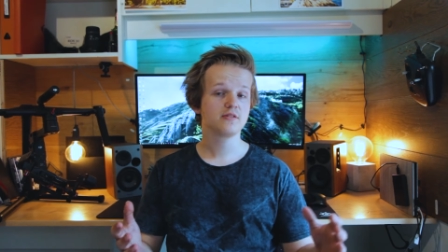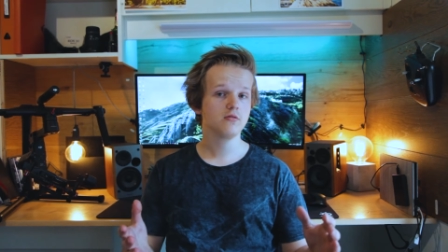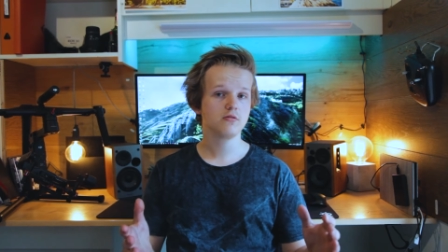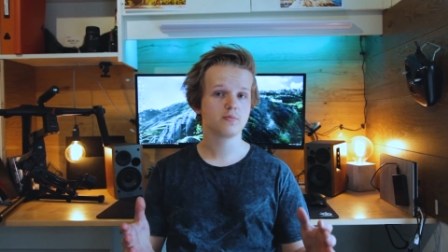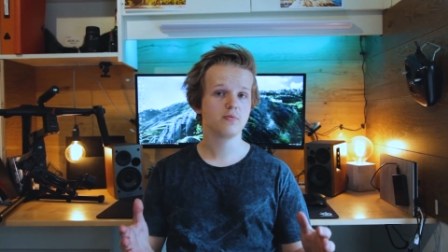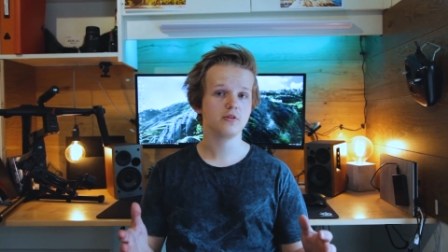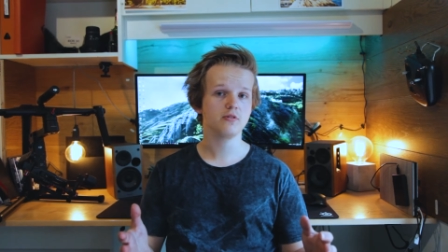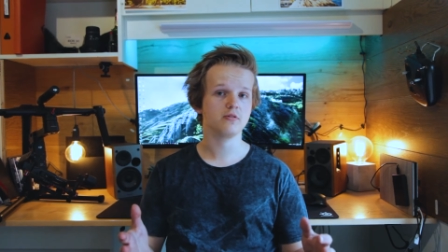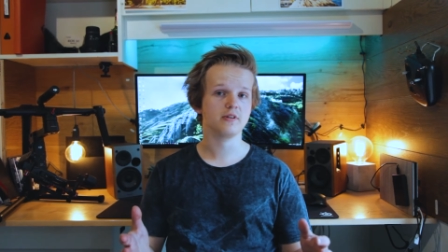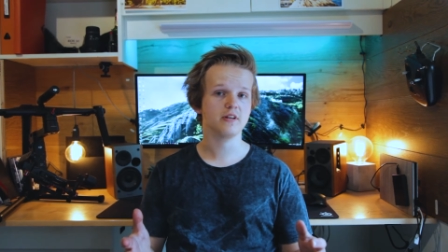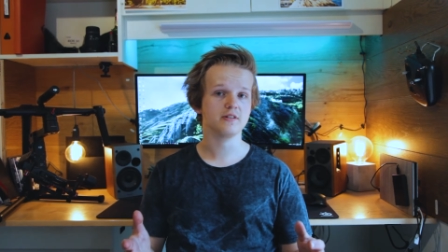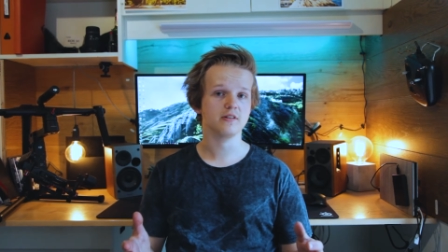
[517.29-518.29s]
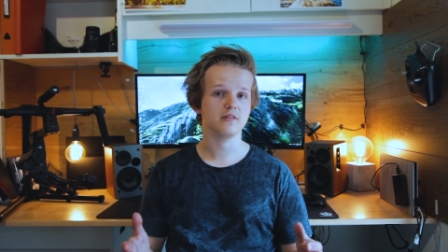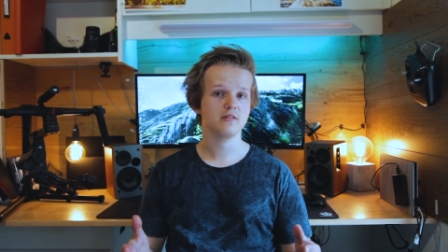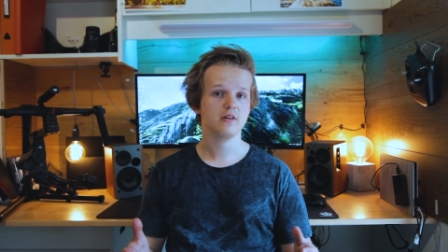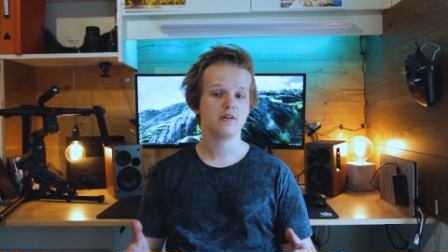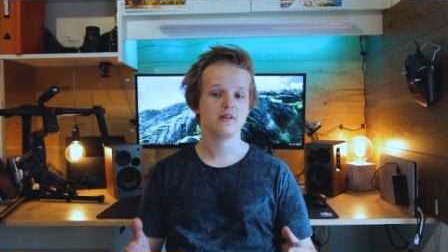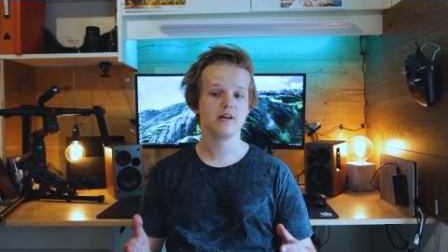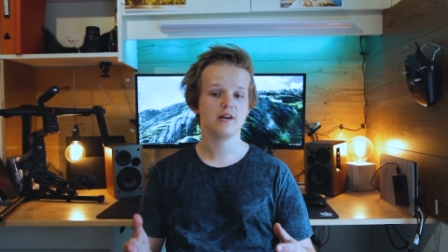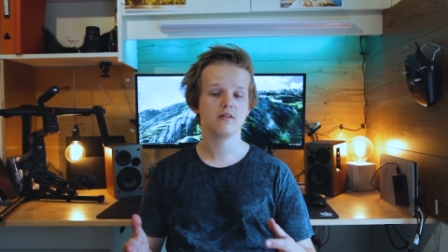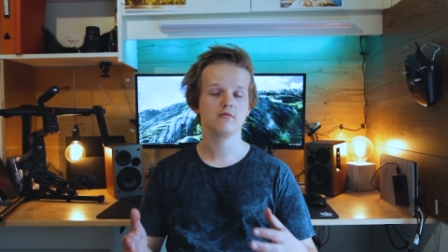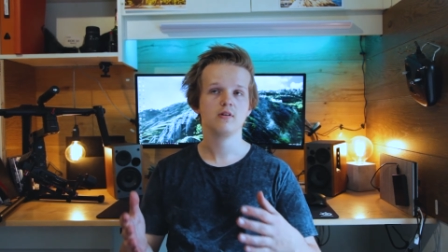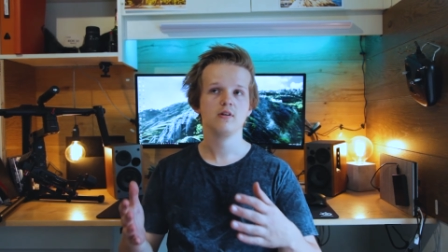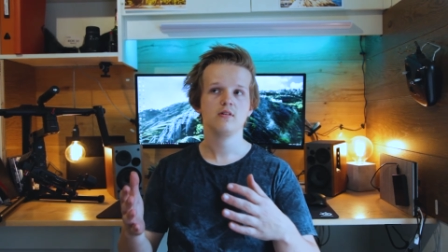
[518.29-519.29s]
still looks pretty good, doesn't it?
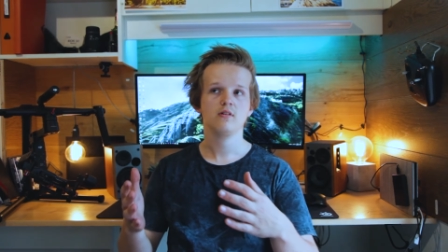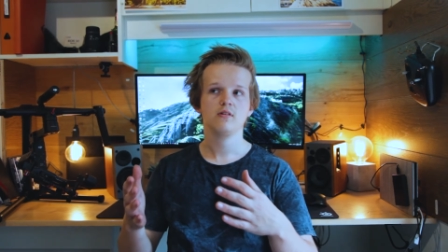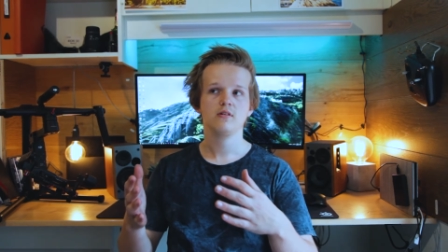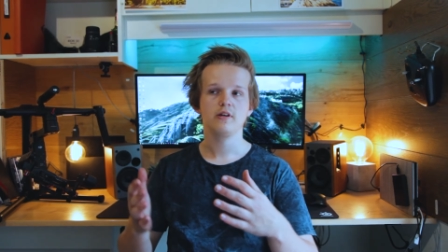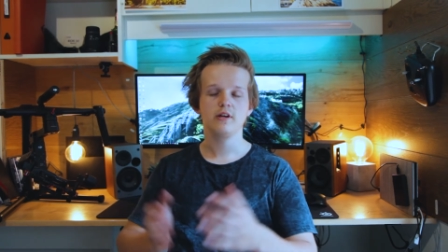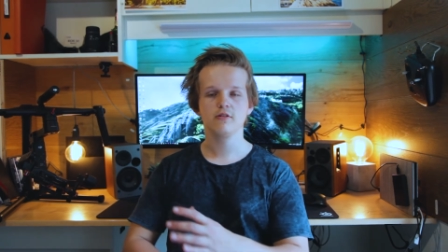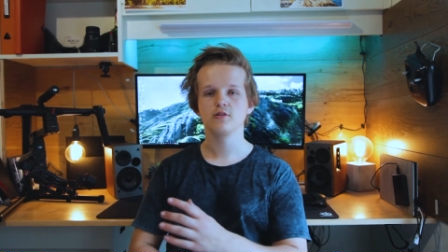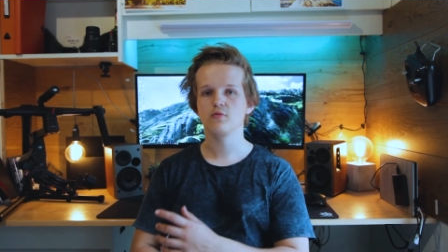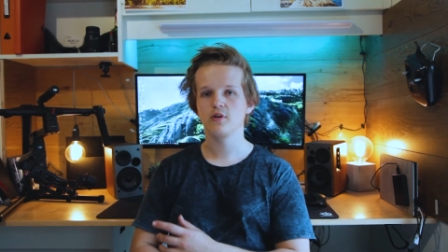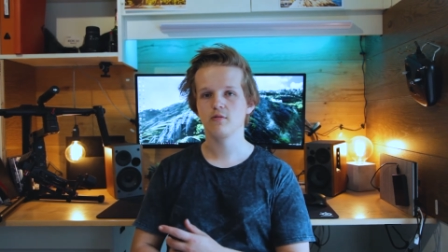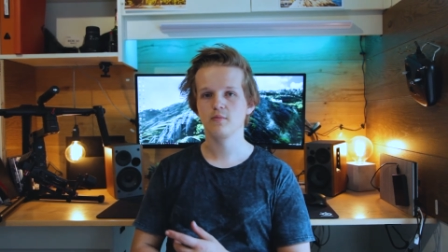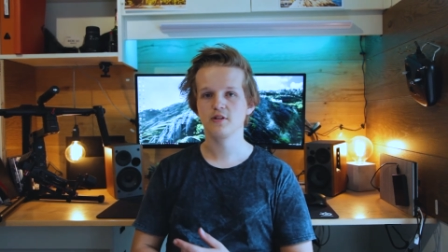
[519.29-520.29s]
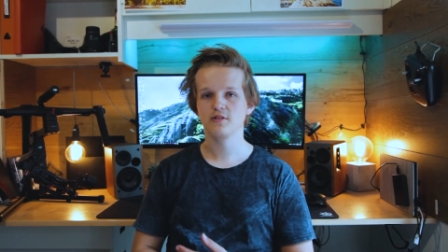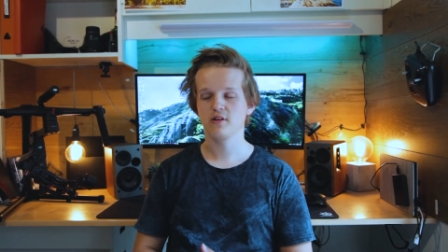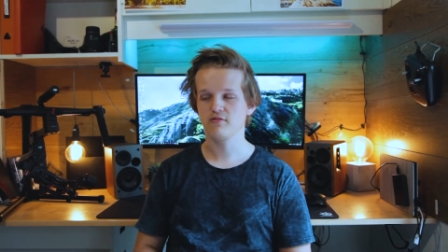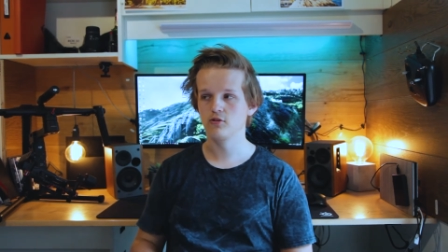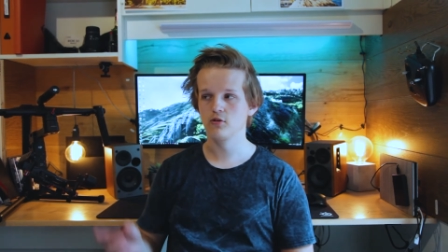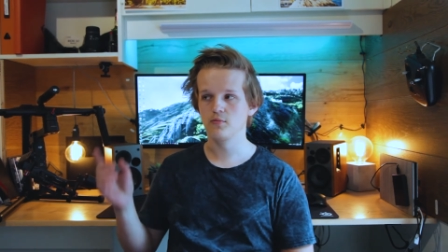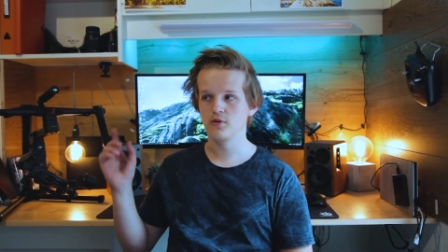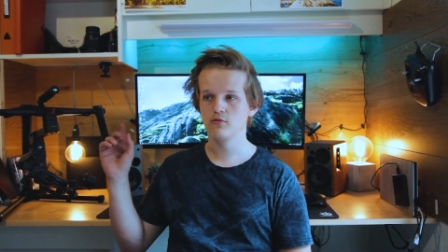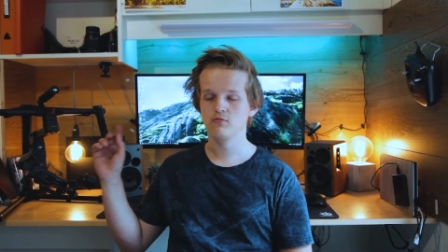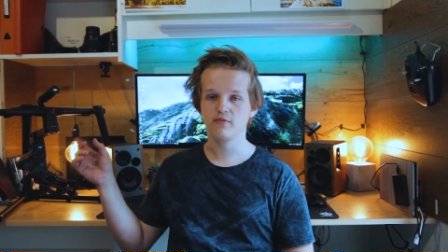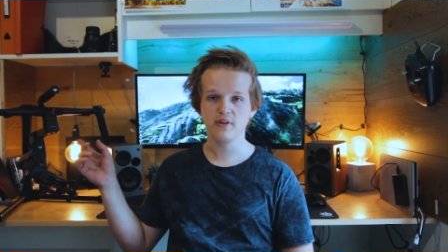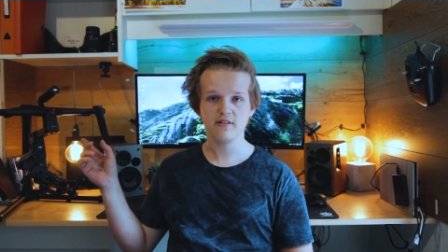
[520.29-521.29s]
Now, here is one of the meets I filmed
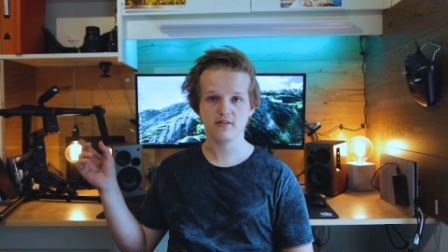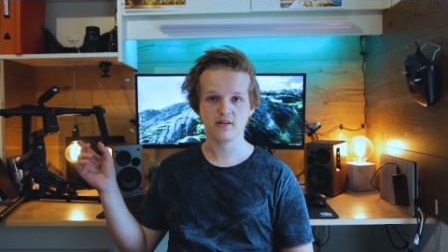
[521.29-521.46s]
with that